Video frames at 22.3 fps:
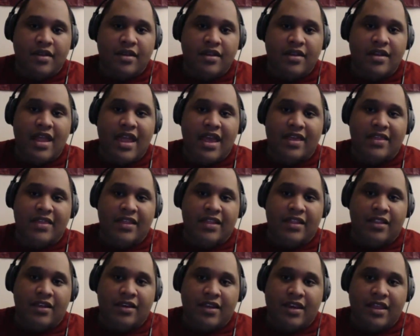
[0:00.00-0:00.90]
Now that
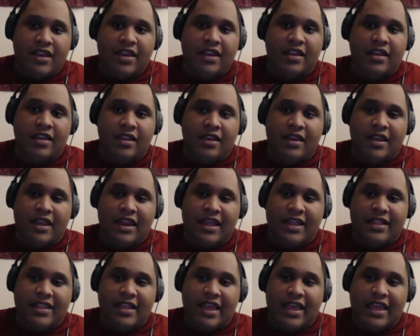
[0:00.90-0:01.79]
looking
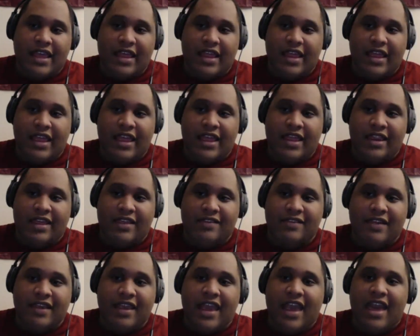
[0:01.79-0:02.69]
at that, and as
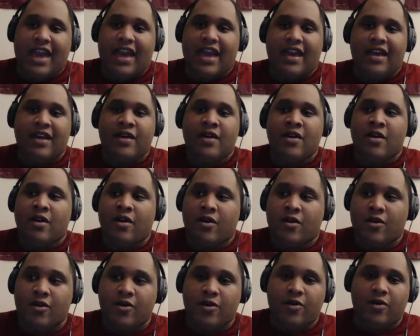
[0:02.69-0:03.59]
a guy
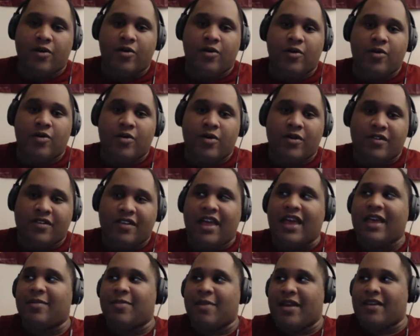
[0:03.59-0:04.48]
who was
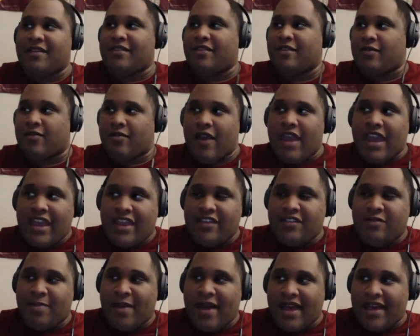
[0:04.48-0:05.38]
like basically
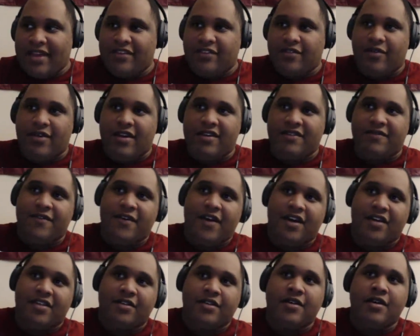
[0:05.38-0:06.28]
raised by his
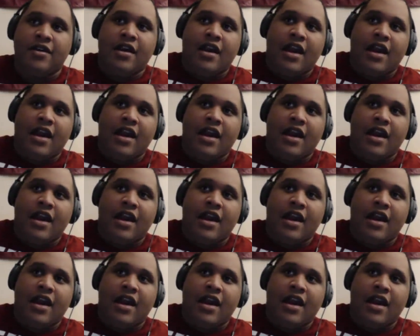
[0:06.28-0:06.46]
grandfather,